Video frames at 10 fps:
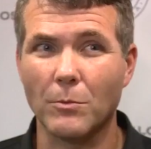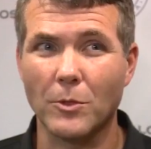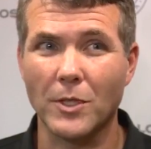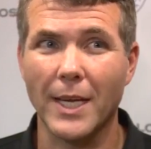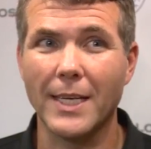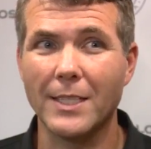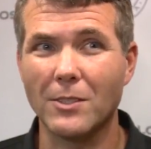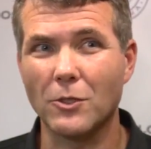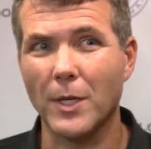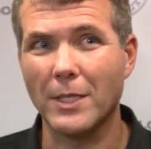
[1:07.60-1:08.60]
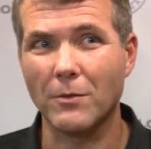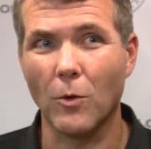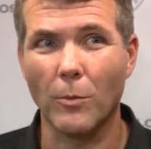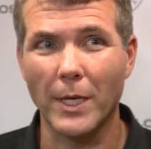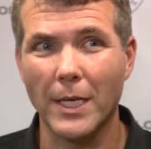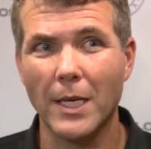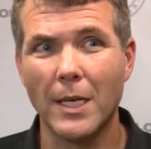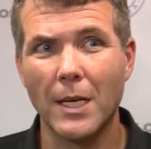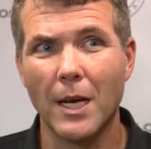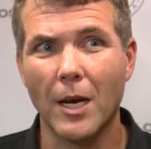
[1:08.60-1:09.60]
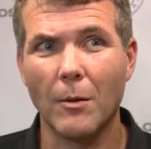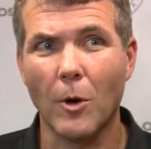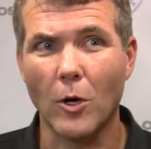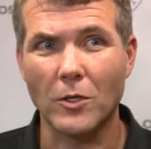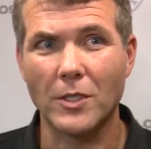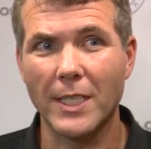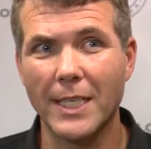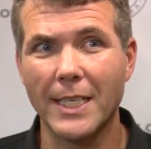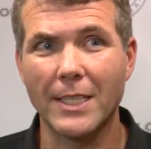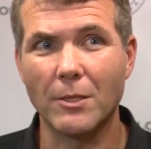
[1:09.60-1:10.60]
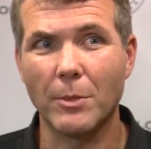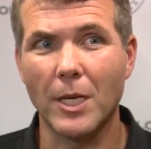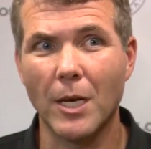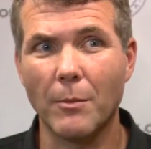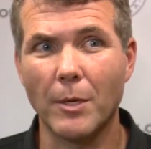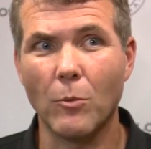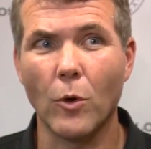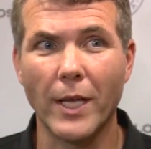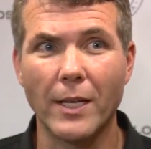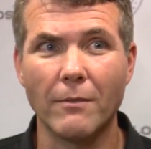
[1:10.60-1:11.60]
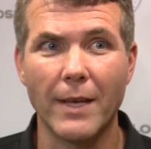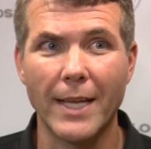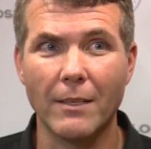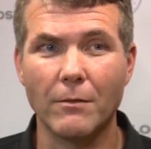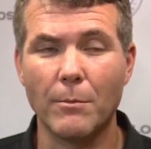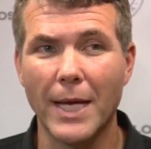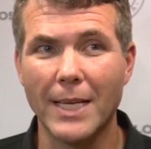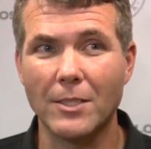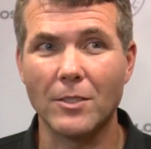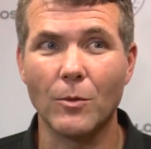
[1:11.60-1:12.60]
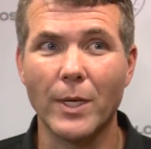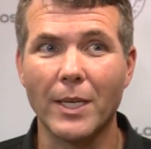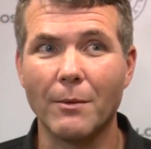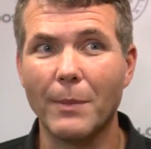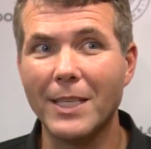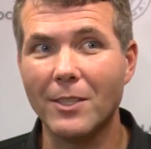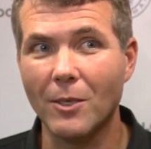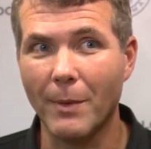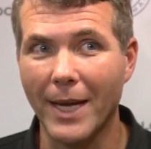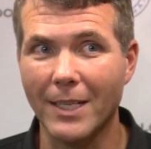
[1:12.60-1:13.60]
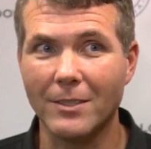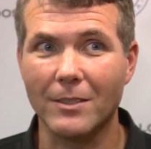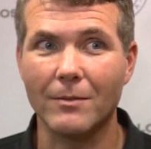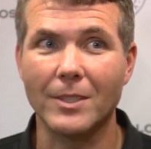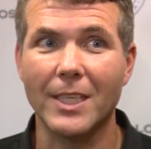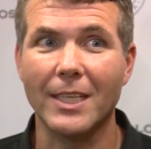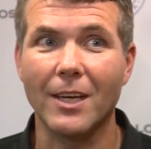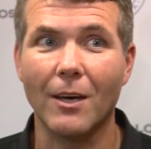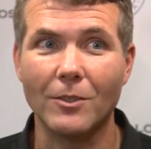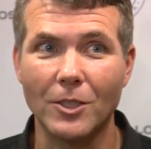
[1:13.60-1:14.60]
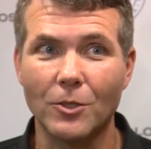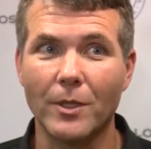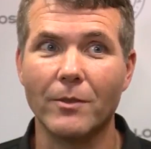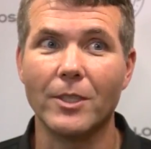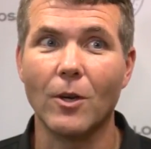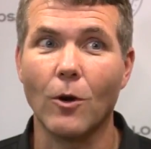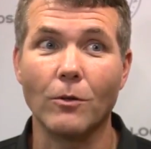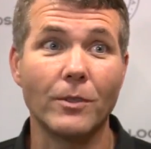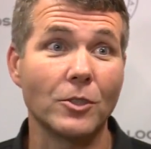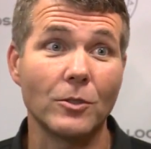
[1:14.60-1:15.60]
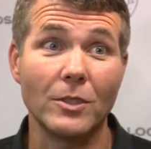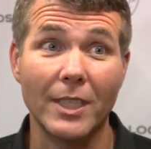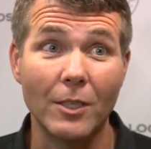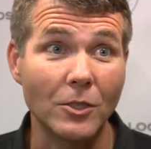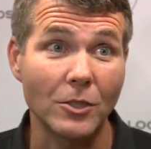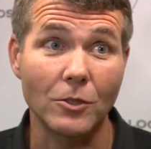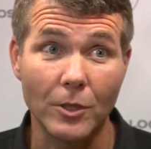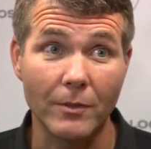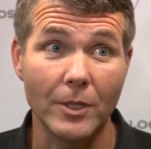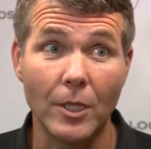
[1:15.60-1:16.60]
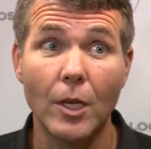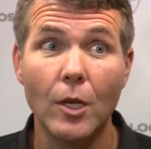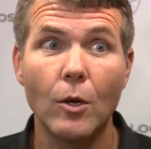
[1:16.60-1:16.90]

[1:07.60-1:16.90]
with Mercedes and transforming our city into becoming more innovative base so we can meet the demands of a technology-driven, artificial intelligence-driven